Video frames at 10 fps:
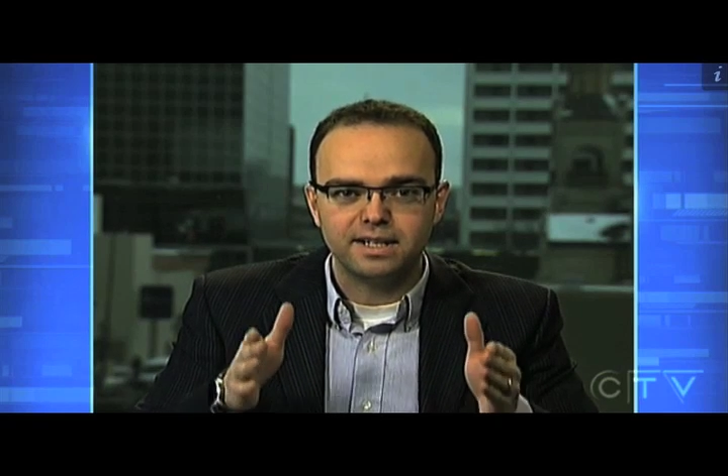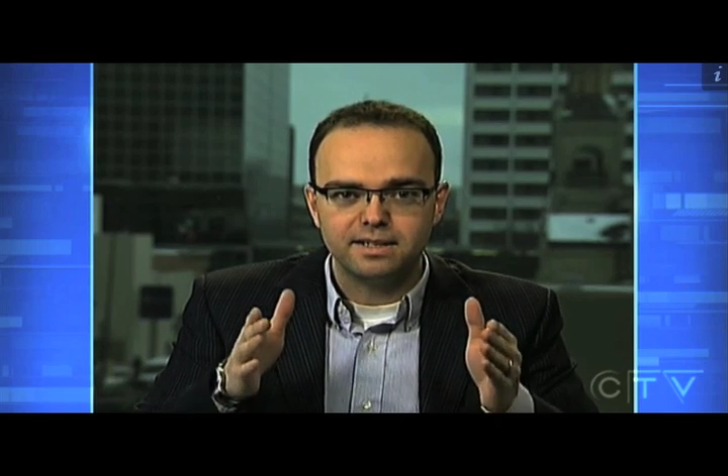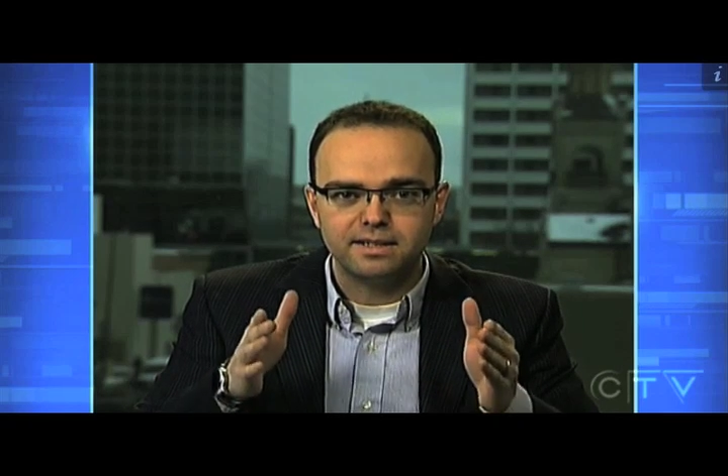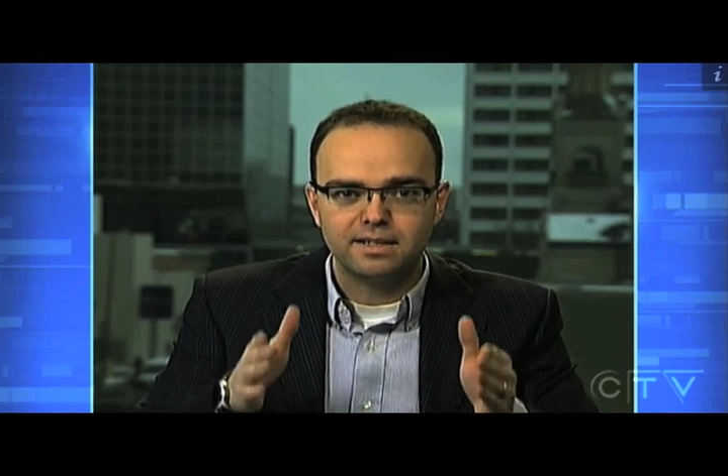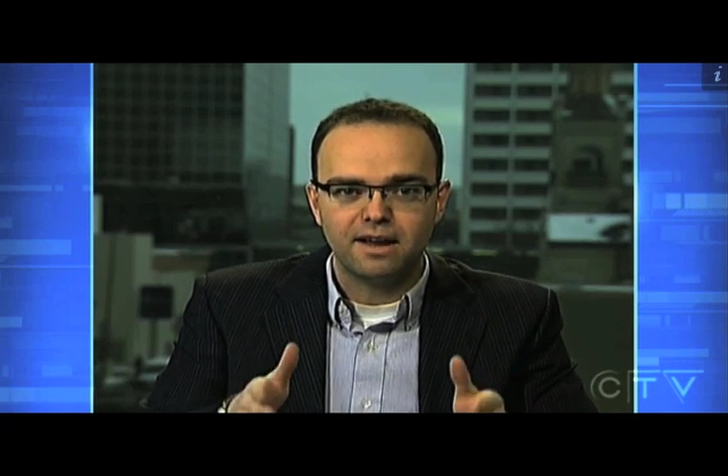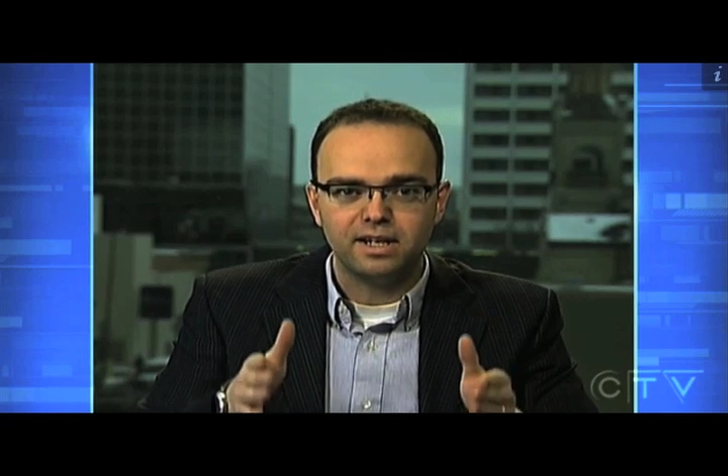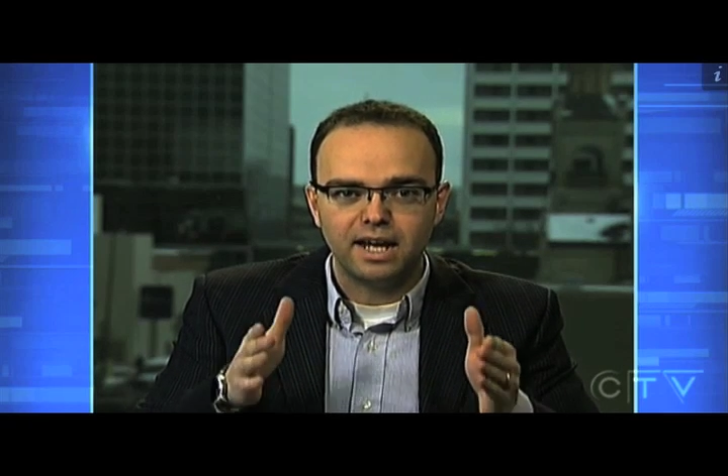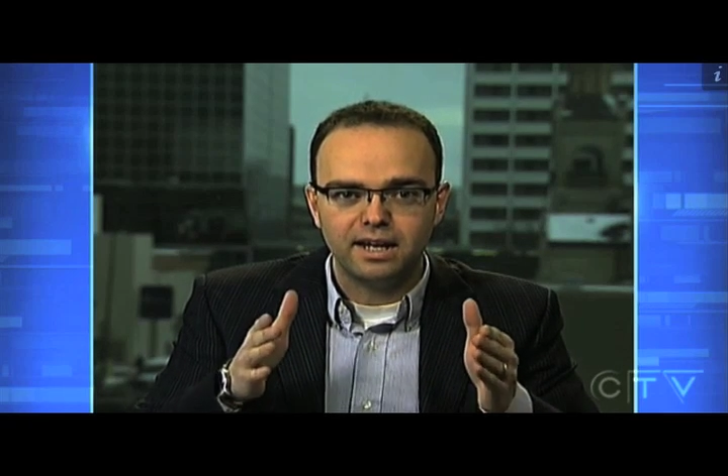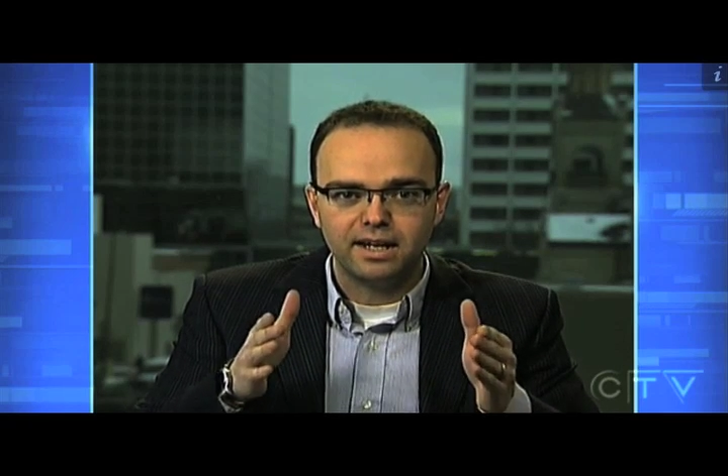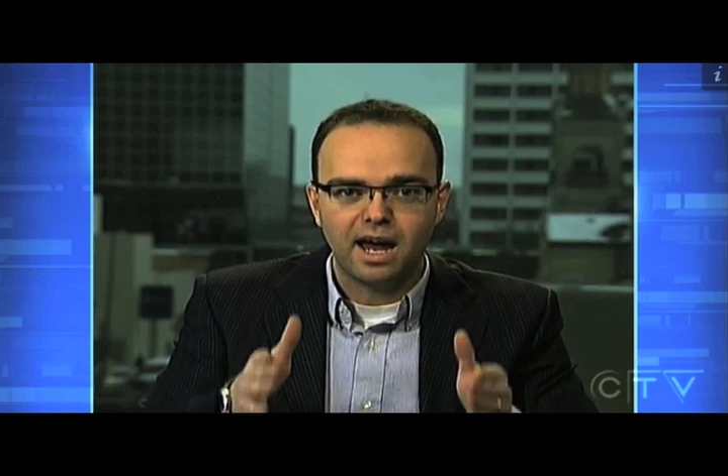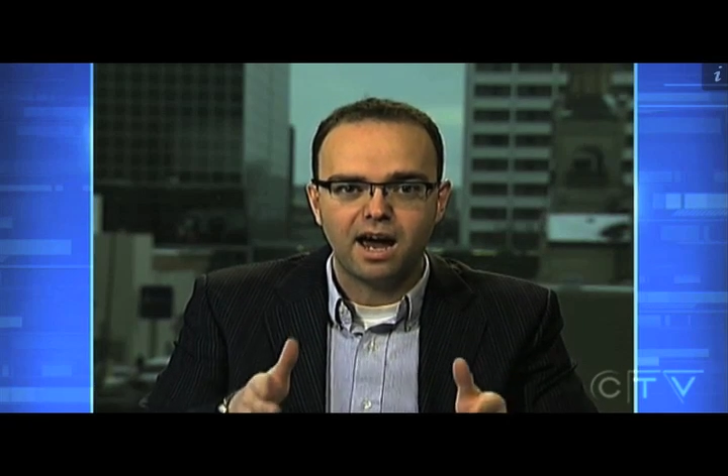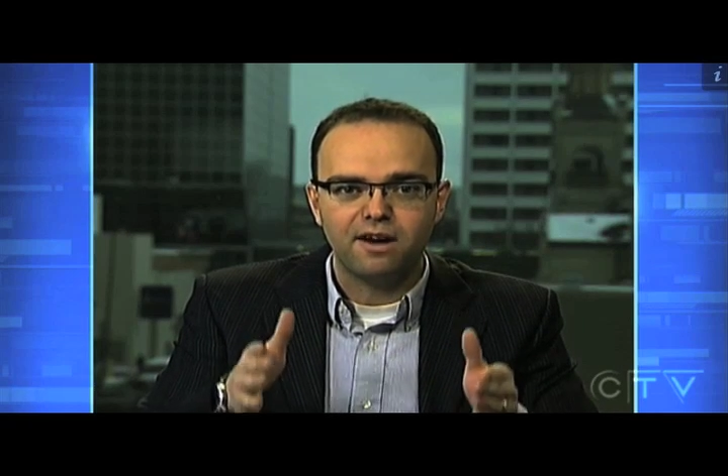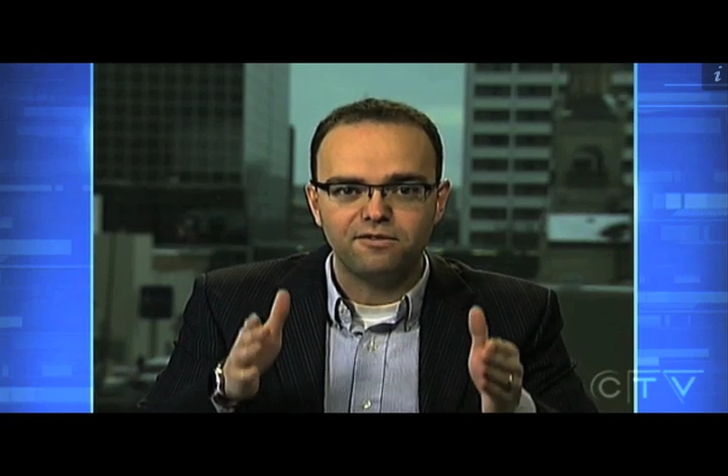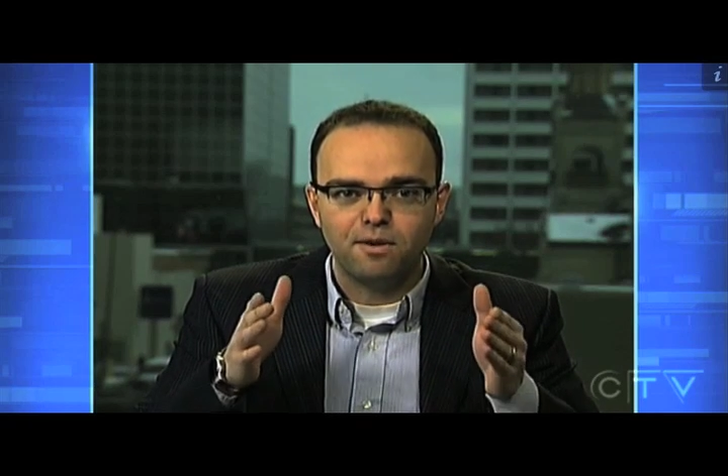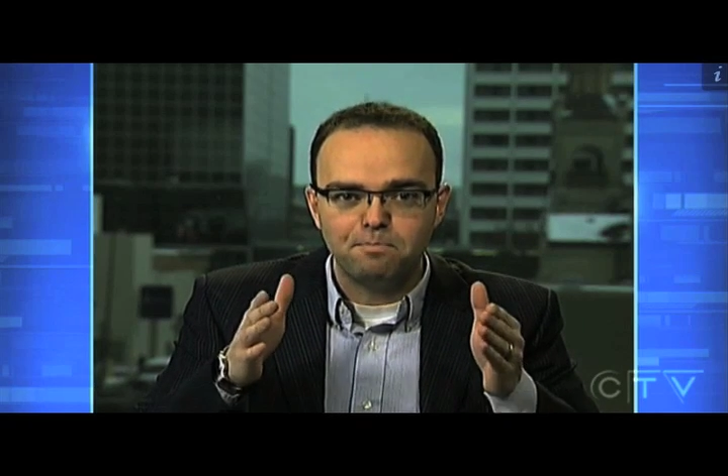$7.5
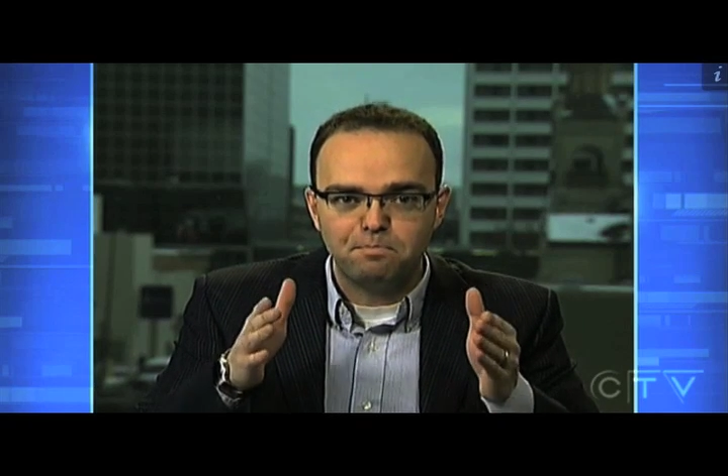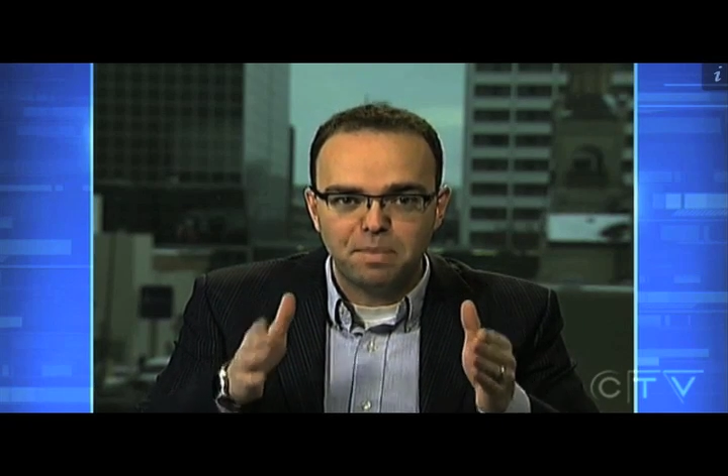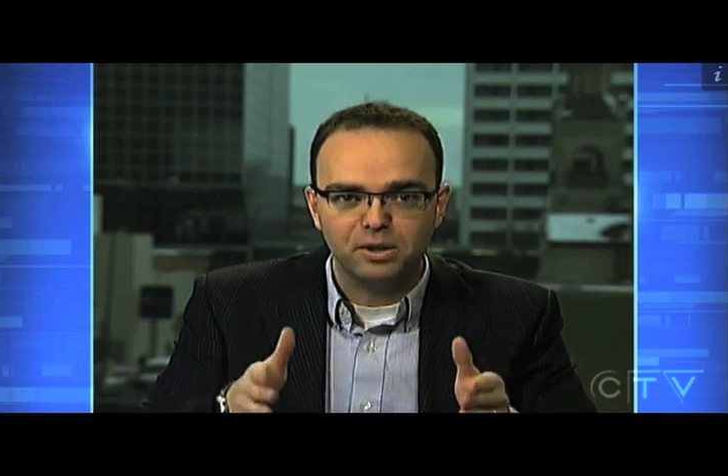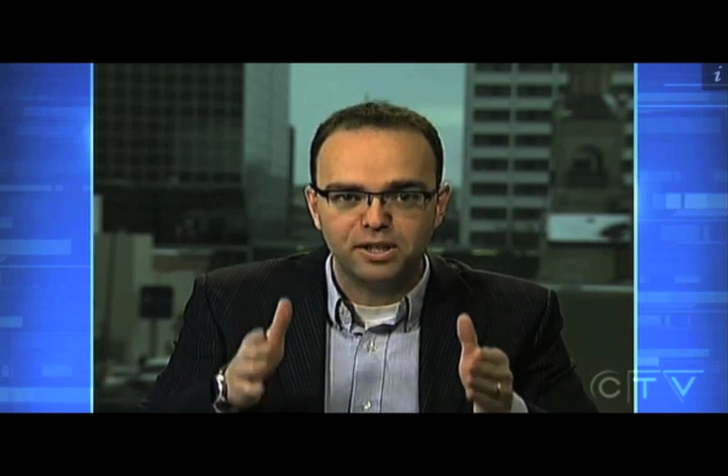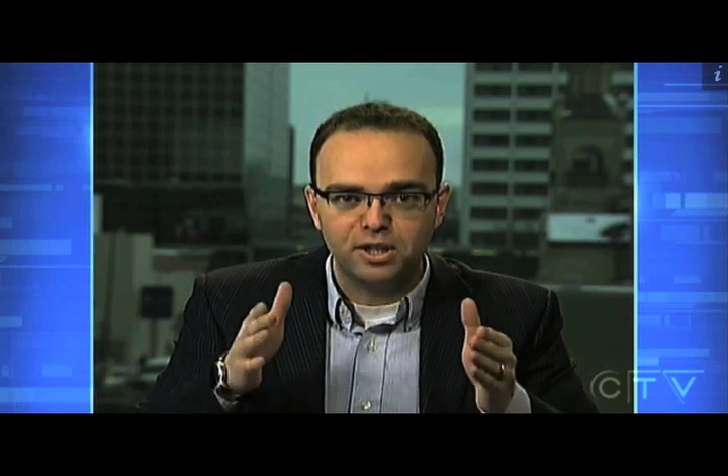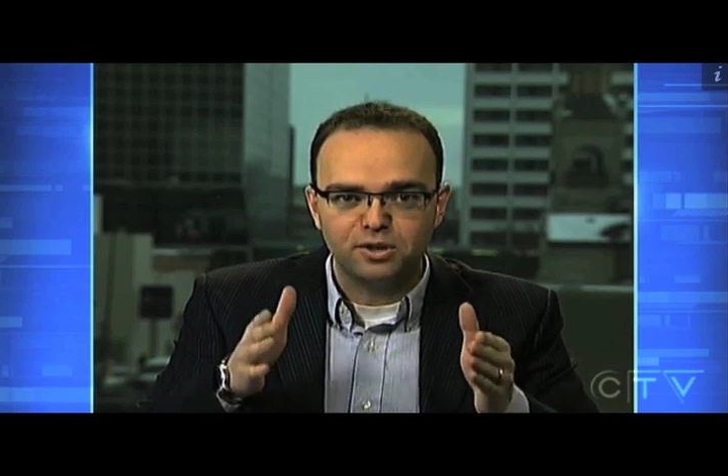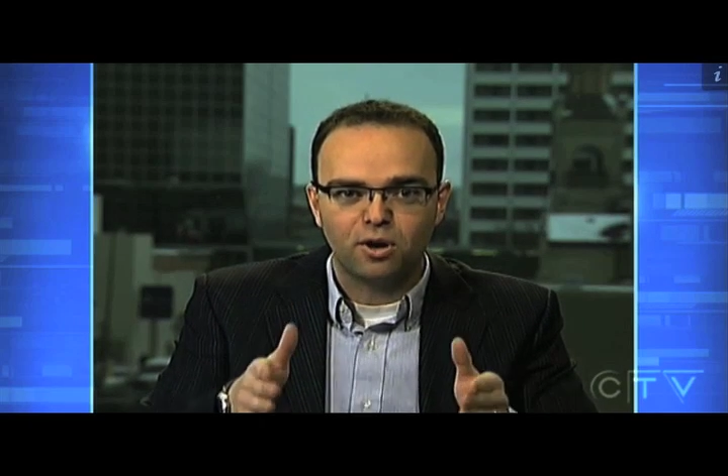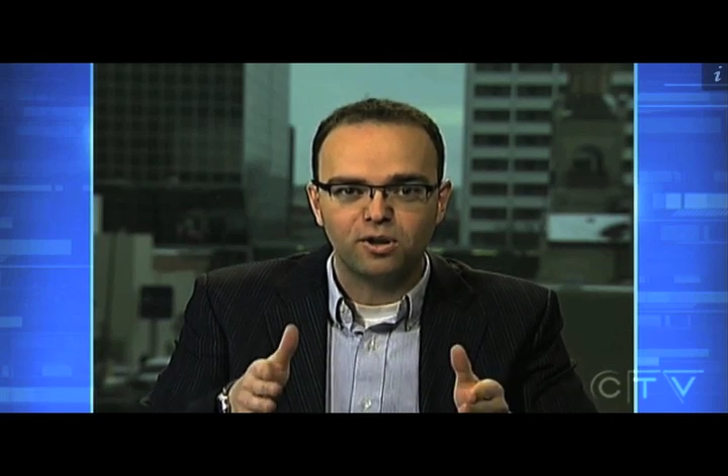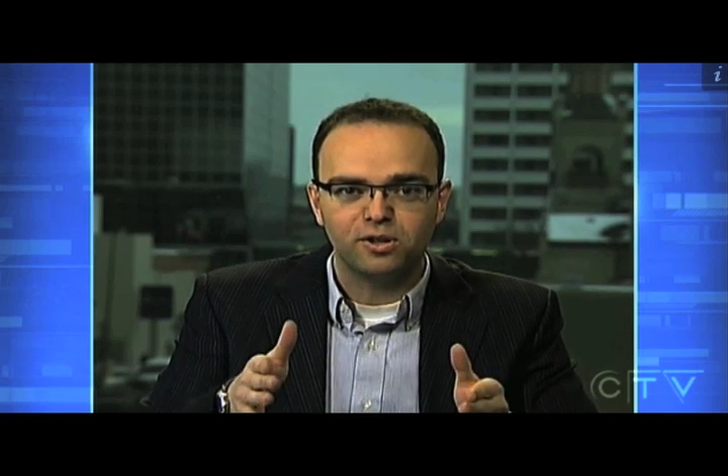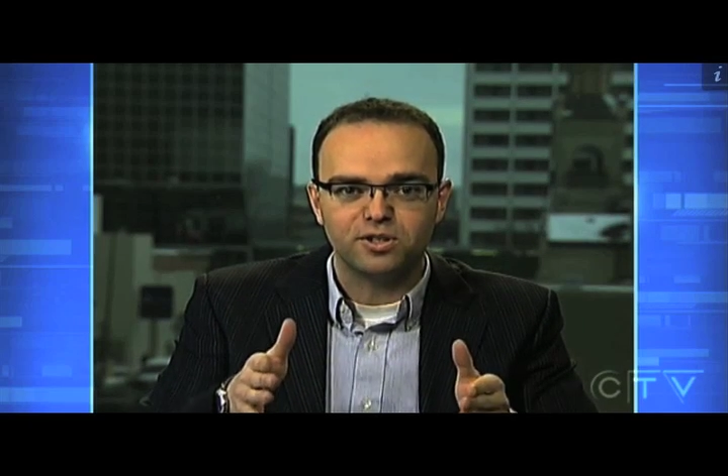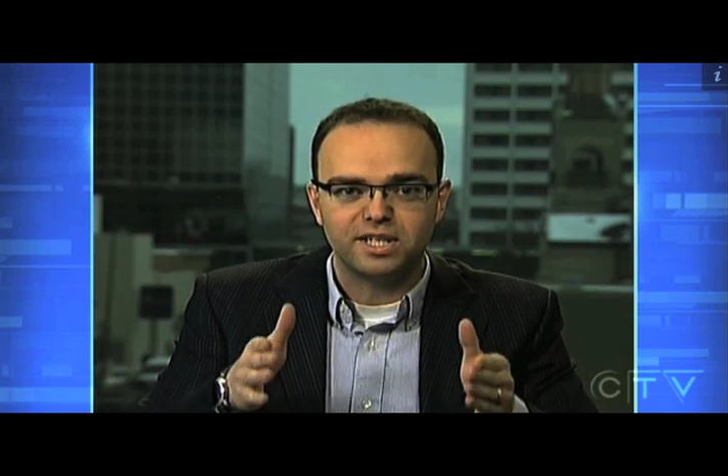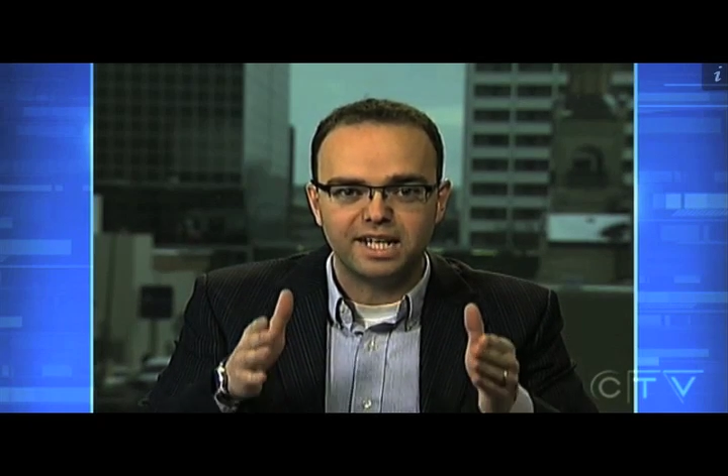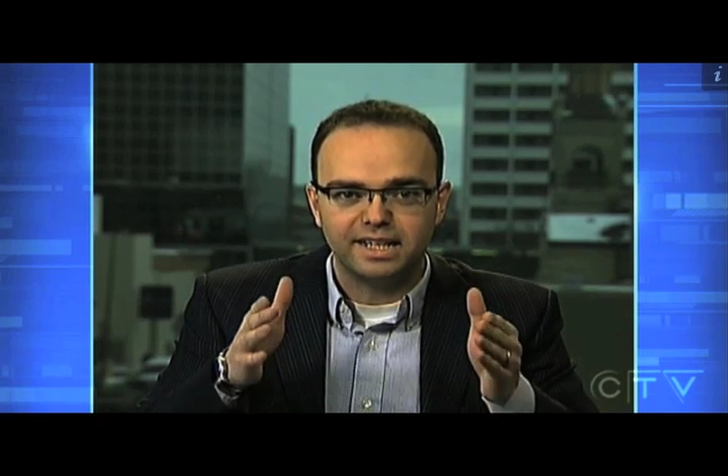billion in